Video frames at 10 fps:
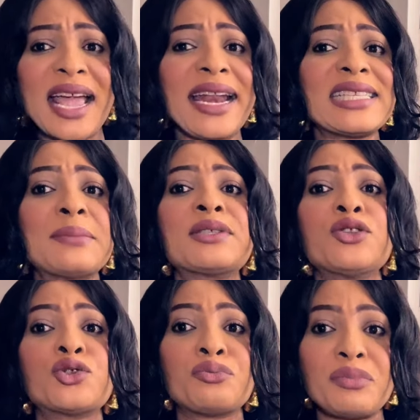an
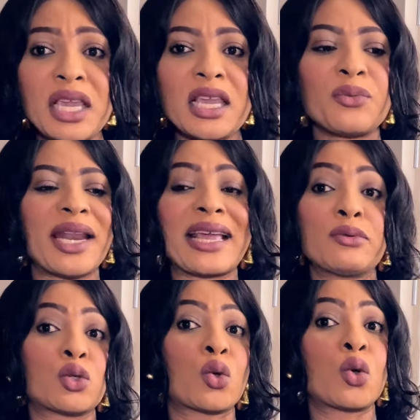exception to me when it
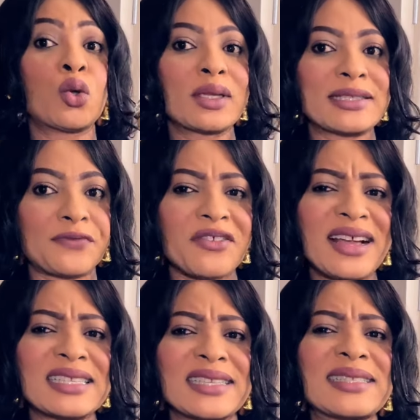comes to coconut
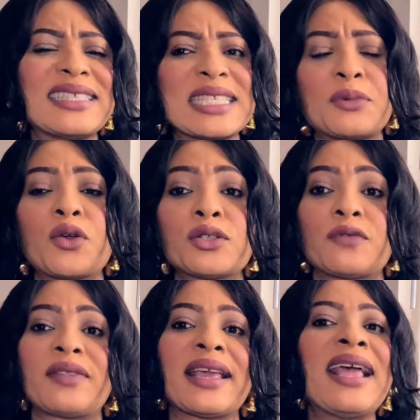fragrances, just
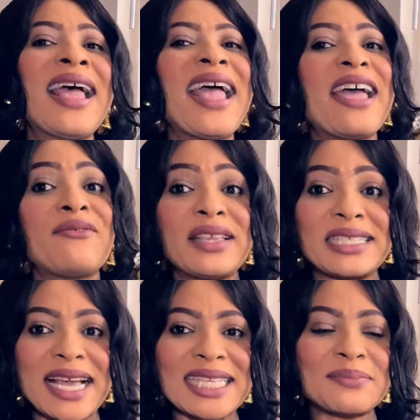because of the heavy
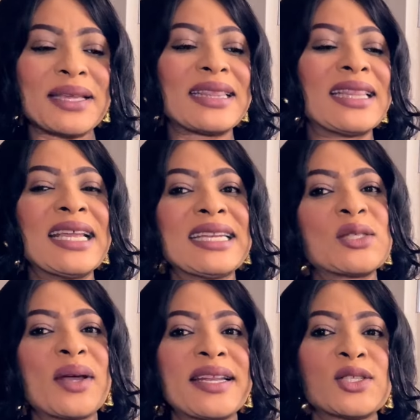jasmine
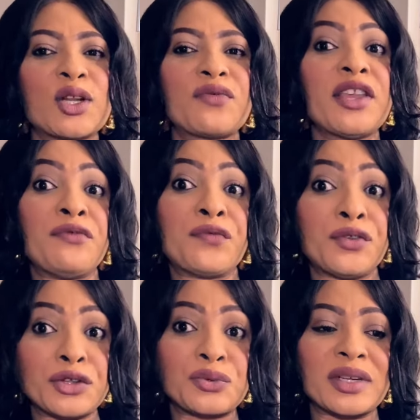this one is sort of
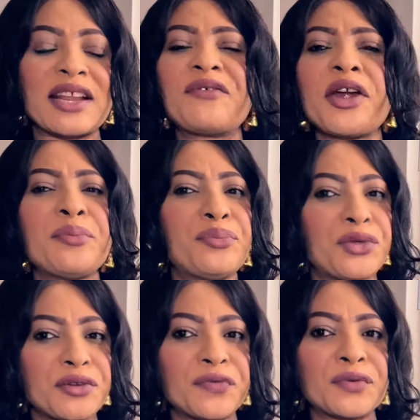infused with. Very
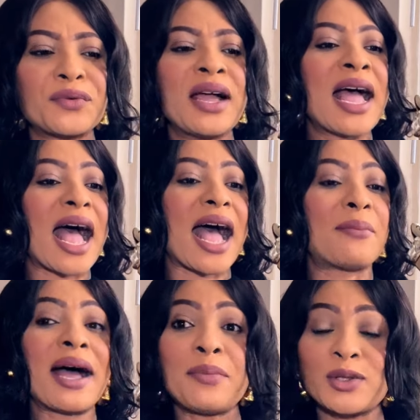beautiful.
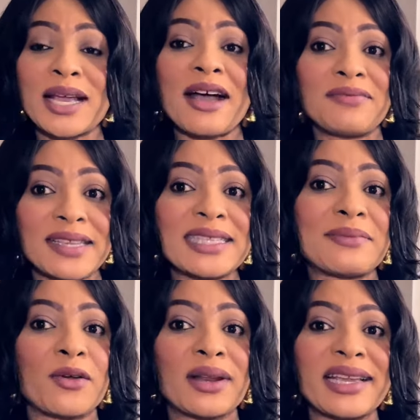I'm happy to have this
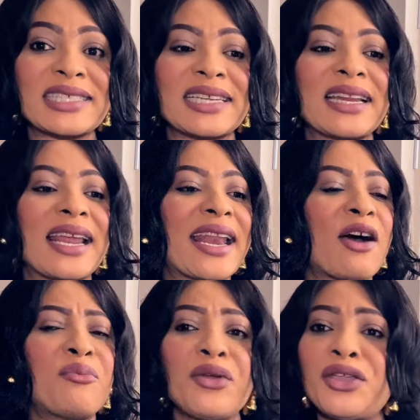in my collection, and
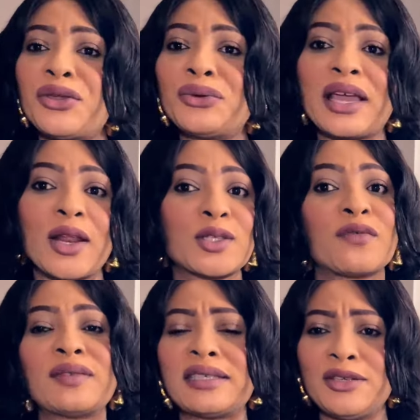I'll bring you a lot
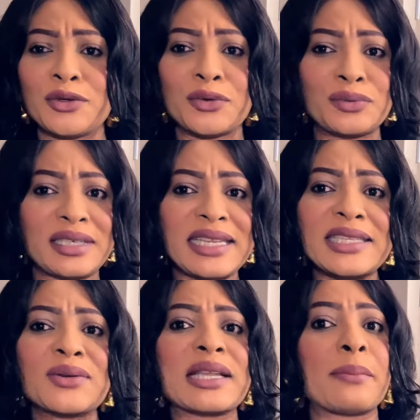of, you know,
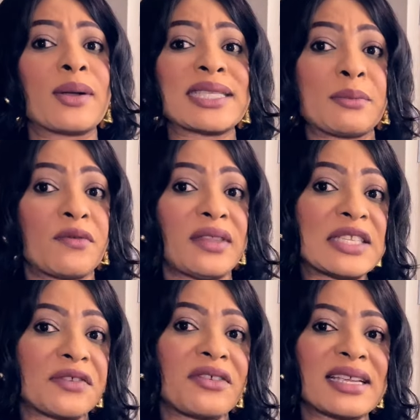details about some of
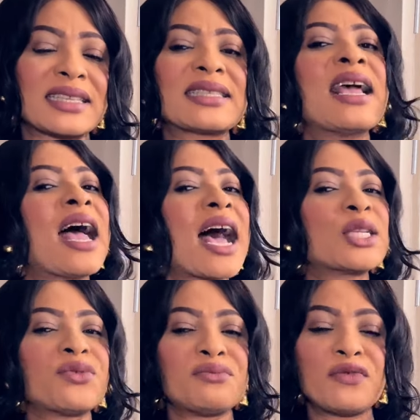these fragrances
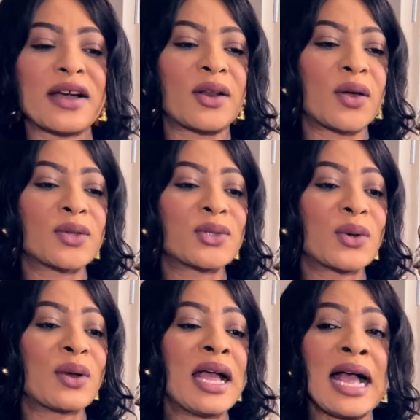as we move along.
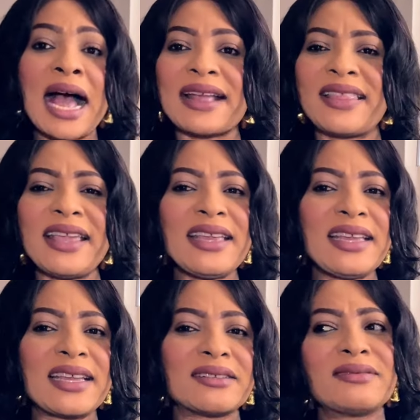So I
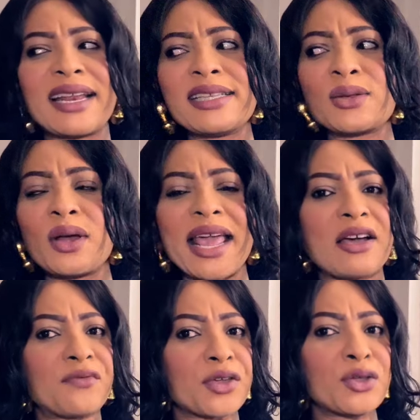think that is all I
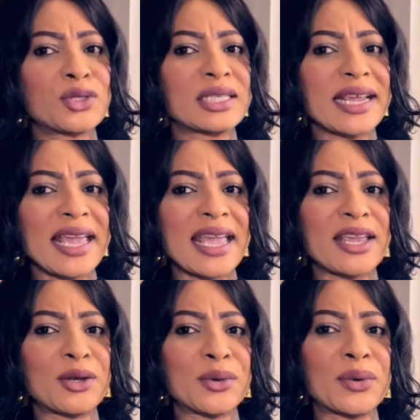have for you today,
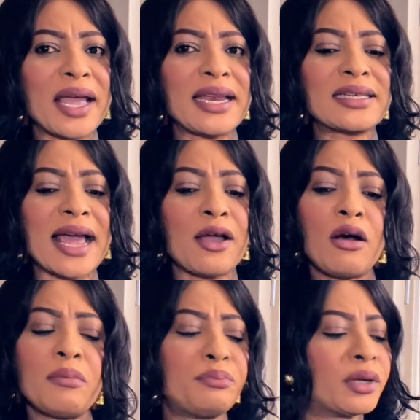you know, and I
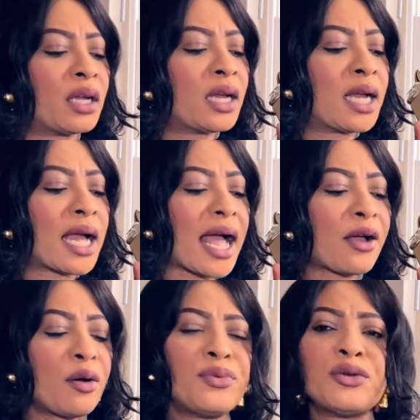hope
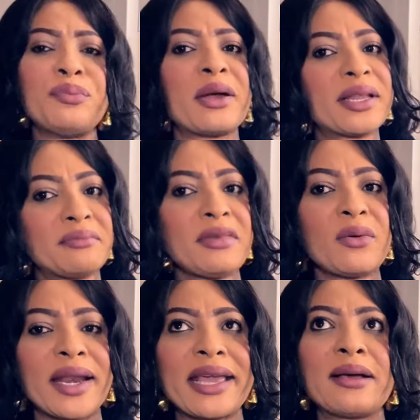you bear with
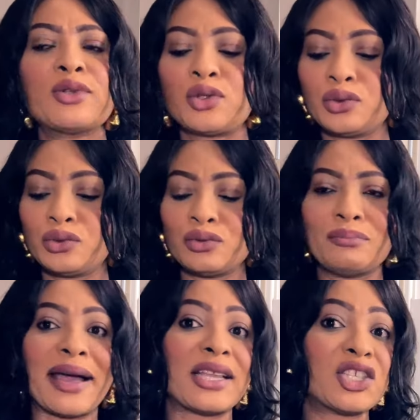me when it comes to
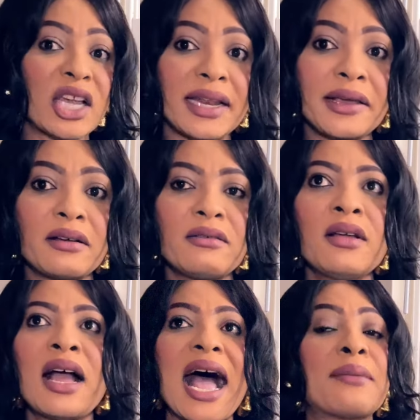my channel.
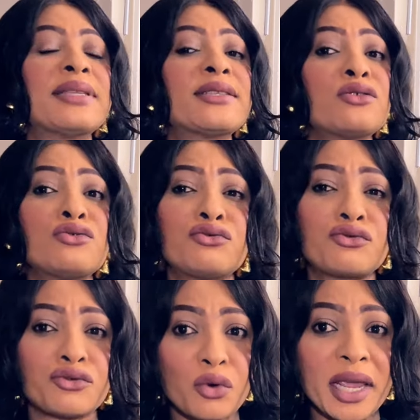I'm still
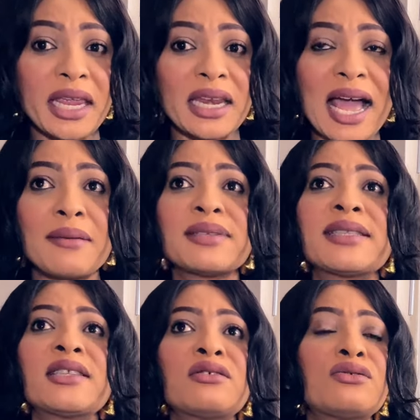growing, I'm
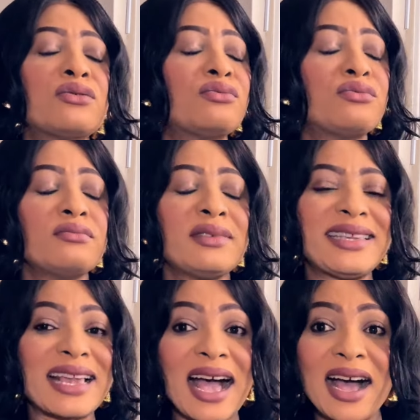still
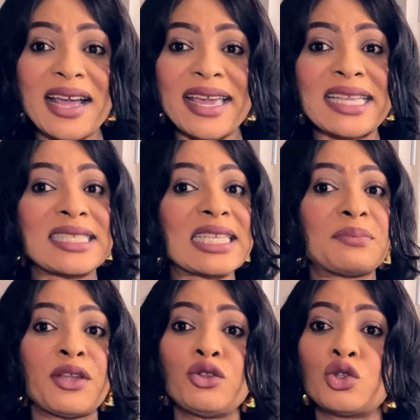young. It's
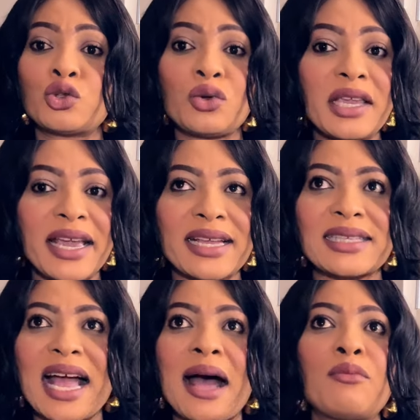just been 2
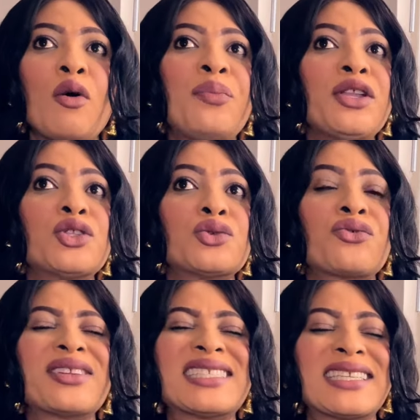years. I'm open to
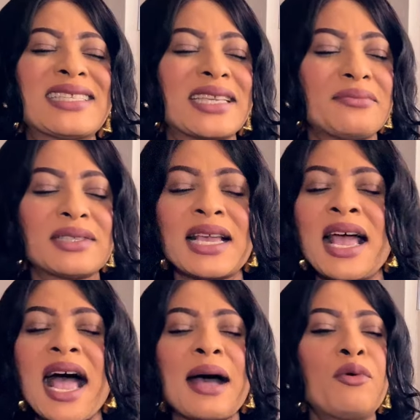criticisms,
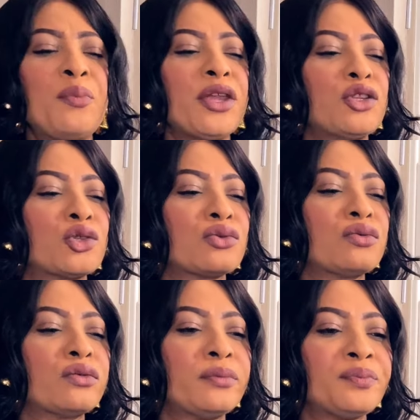I'm open
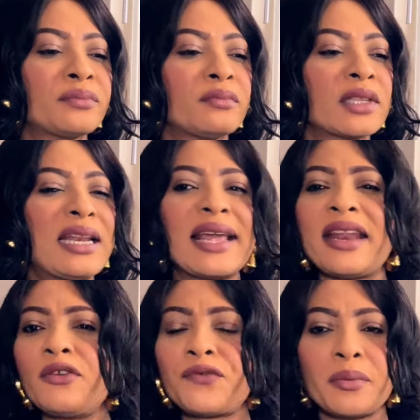to
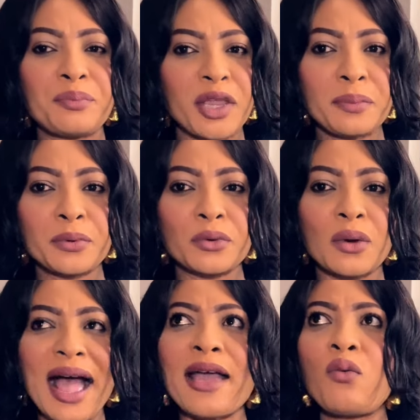learning from
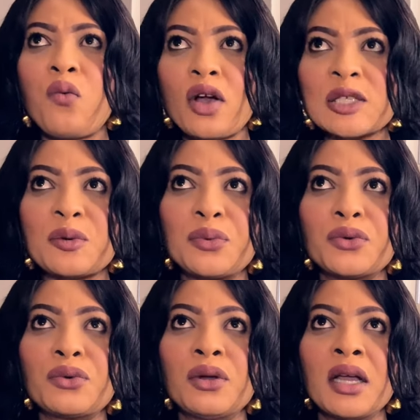people. I watch
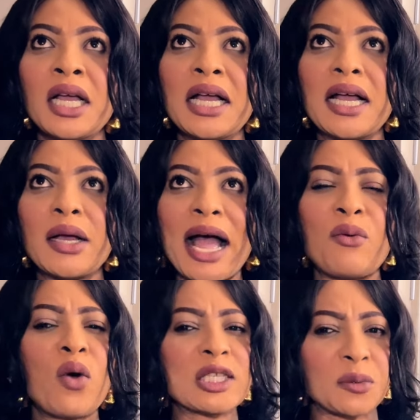people that
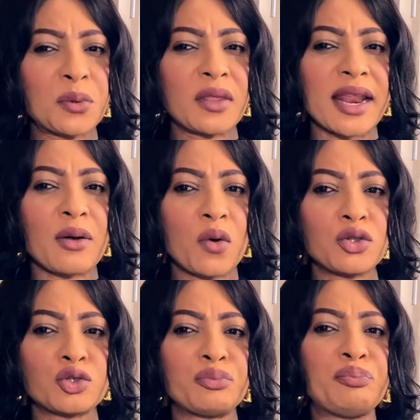I want to